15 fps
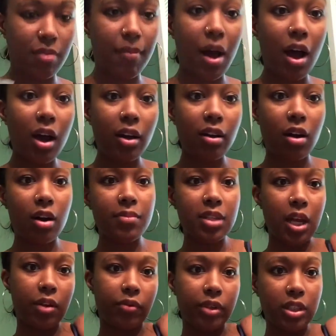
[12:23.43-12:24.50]
My underarms
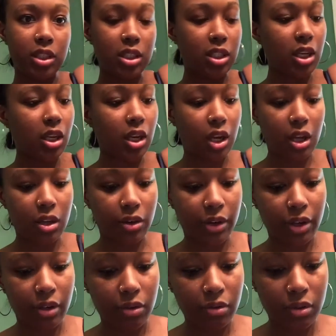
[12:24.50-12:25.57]
like really sticking together,
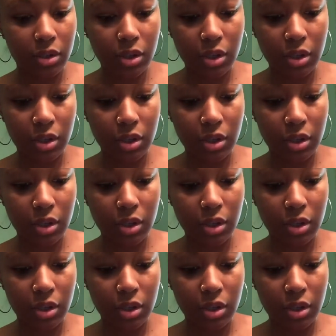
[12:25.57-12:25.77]
yo.